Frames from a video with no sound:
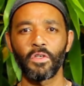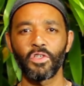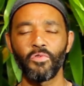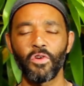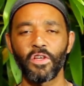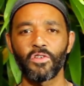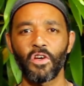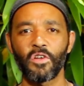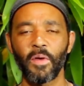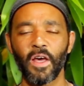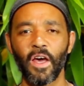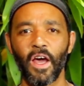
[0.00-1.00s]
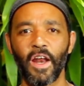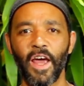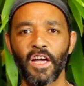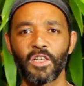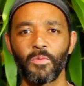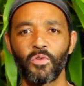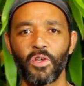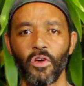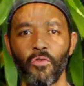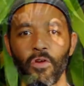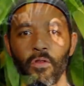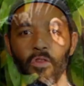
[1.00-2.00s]
you really start to make a connection between
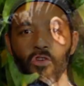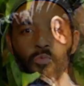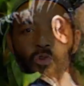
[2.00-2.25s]
those